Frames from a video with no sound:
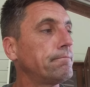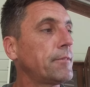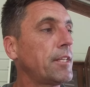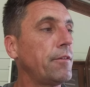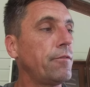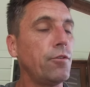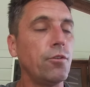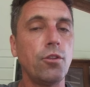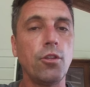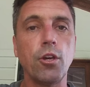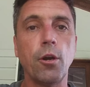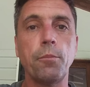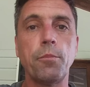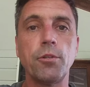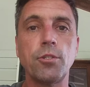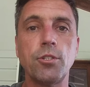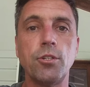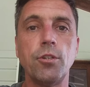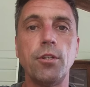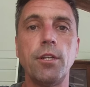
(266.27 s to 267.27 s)
give you the
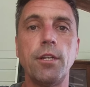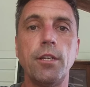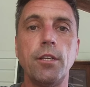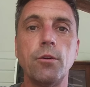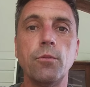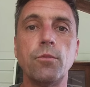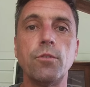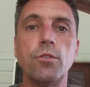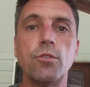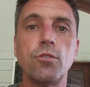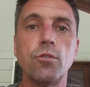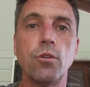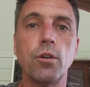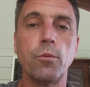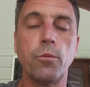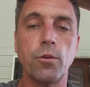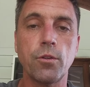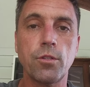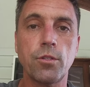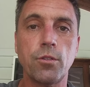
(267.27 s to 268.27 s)
opportunity to enjoy
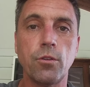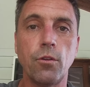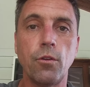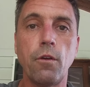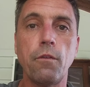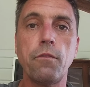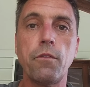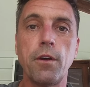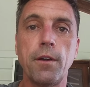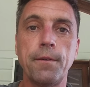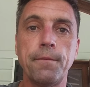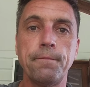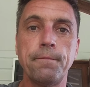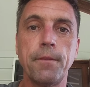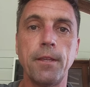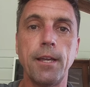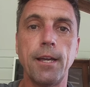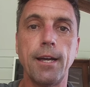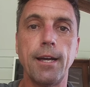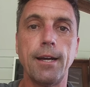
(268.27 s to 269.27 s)
what's on offer
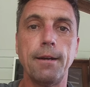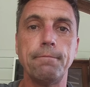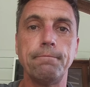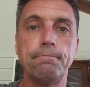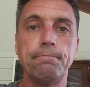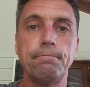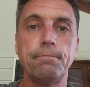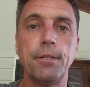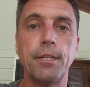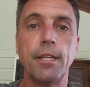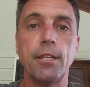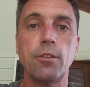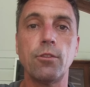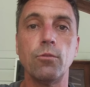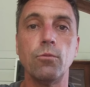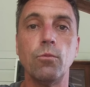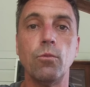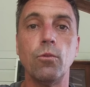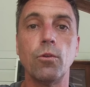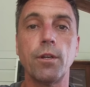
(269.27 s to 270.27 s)
beneath
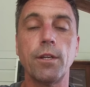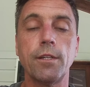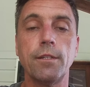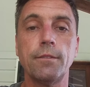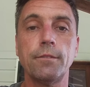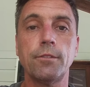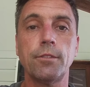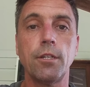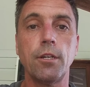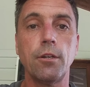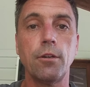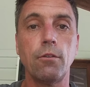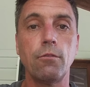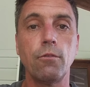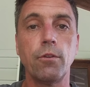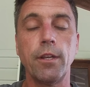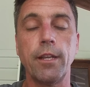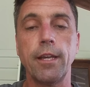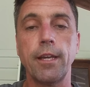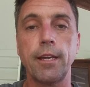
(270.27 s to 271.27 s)
the water. So I really